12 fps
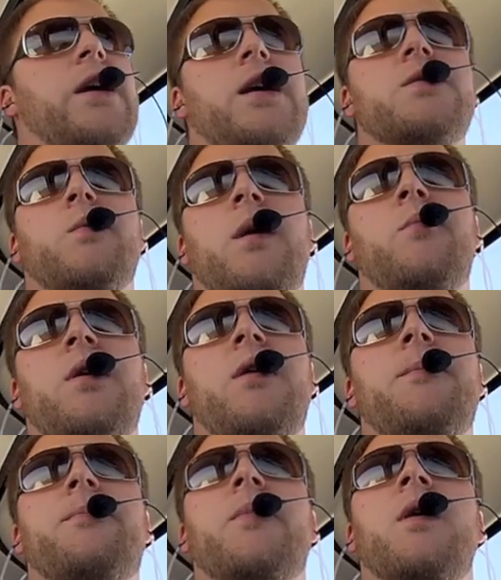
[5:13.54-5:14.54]
case might
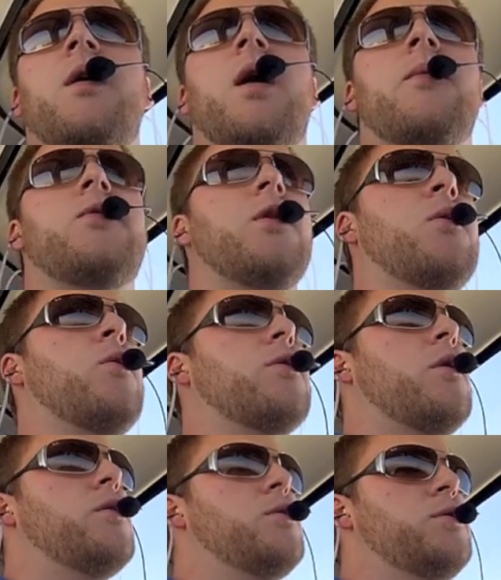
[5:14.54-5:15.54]
be. I'm dealing
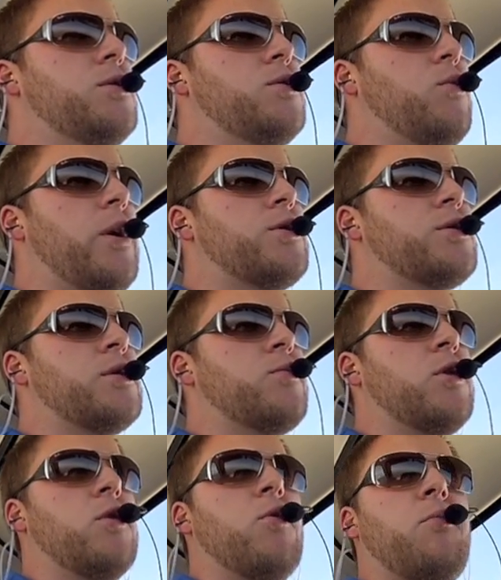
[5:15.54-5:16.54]
with all those situations.
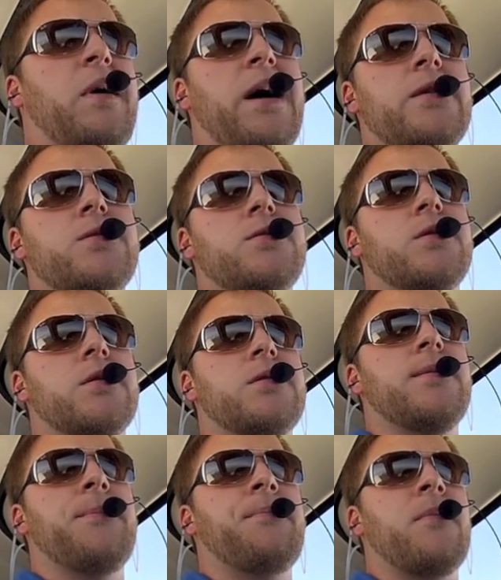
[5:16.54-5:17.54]
I'm dealing with
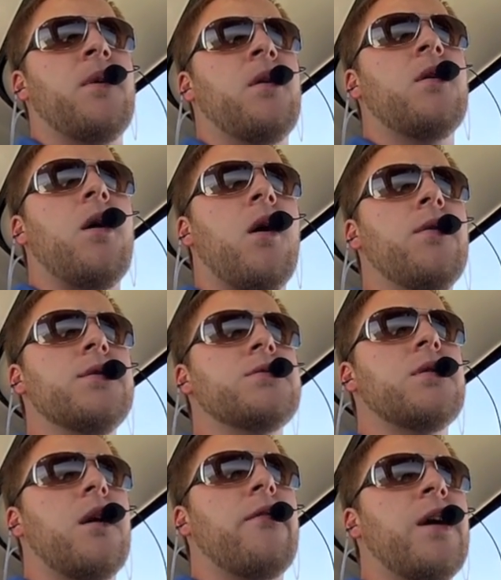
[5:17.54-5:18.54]
passengers, all
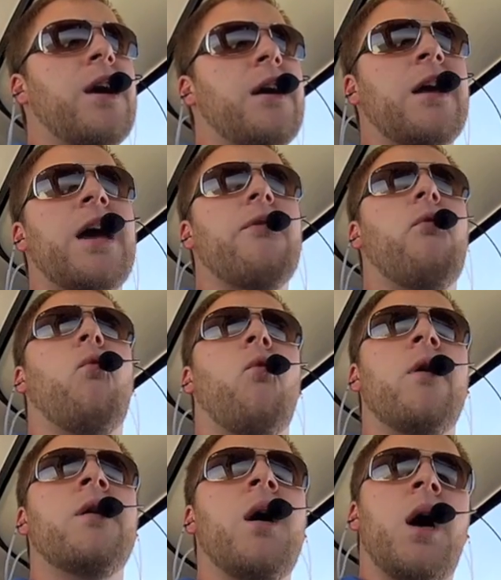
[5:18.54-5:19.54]
this stuff, and I have
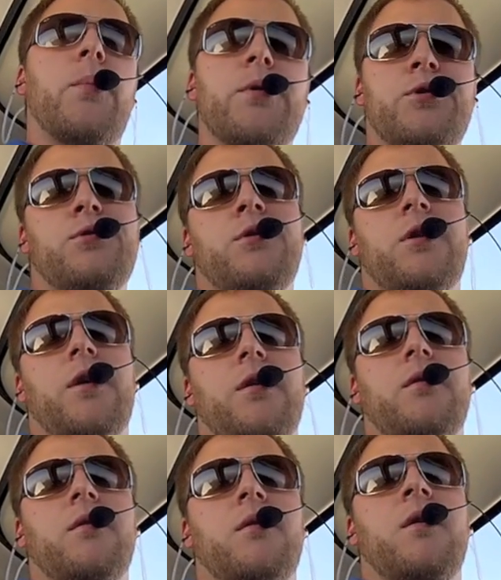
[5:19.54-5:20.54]
one opportunity
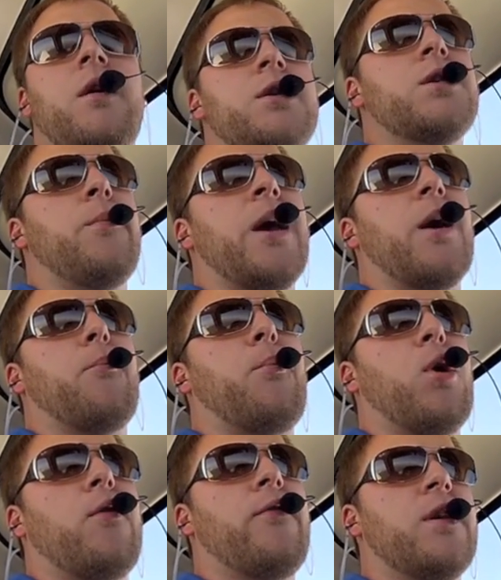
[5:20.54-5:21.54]
to make
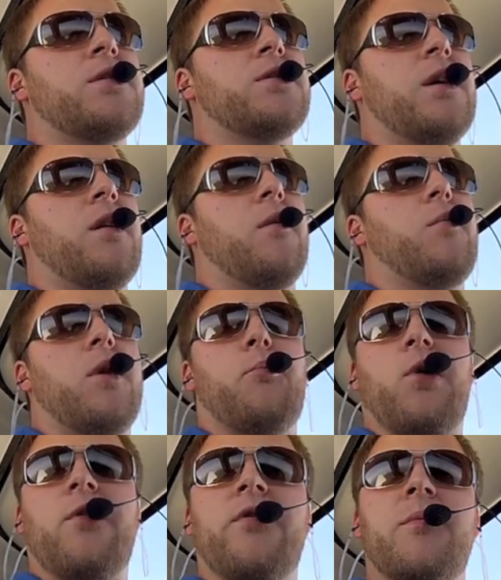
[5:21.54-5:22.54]
a perfect setup,
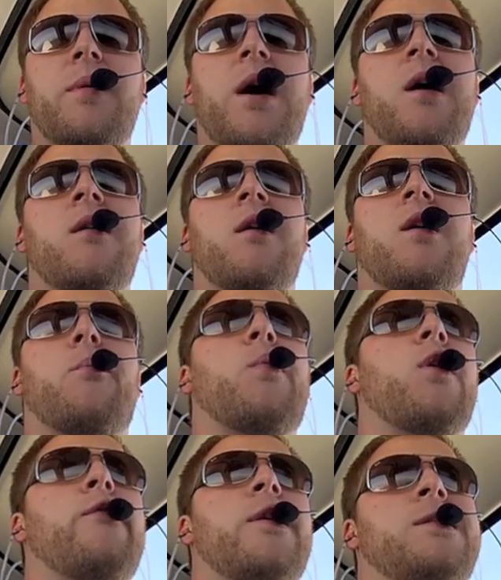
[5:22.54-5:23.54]
a perfect pattern, and a
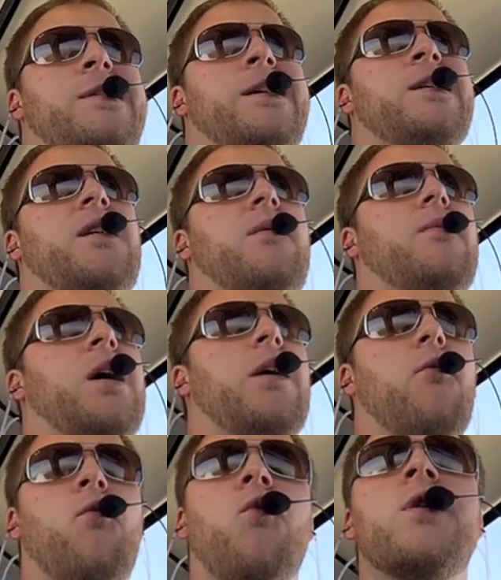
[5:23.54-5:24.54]
perfect landing.
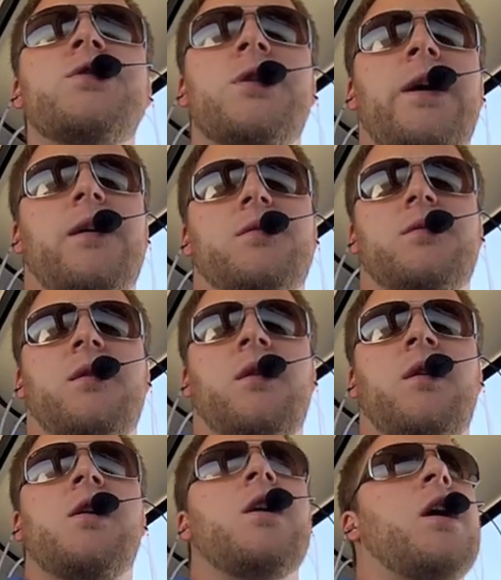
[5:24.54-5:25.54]
I have one chance.
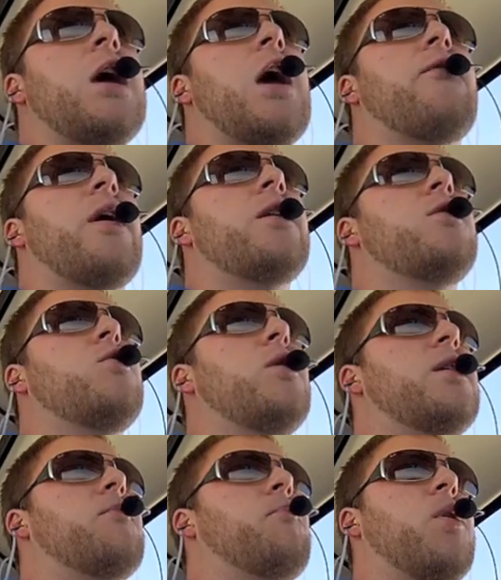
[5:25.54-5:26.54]
If I
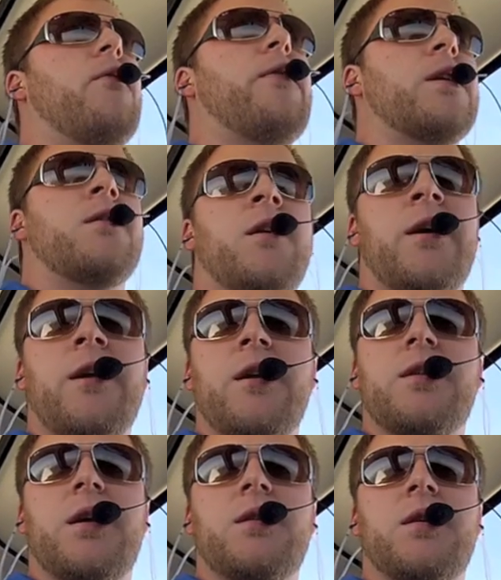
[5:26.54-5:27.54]
do it perfect 9
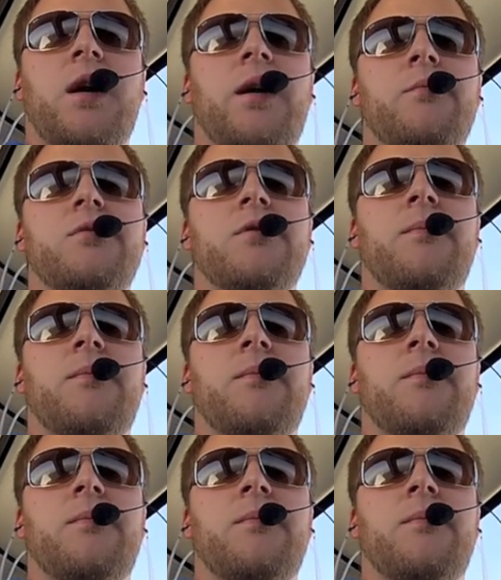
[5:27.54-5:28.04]
out of 10 times,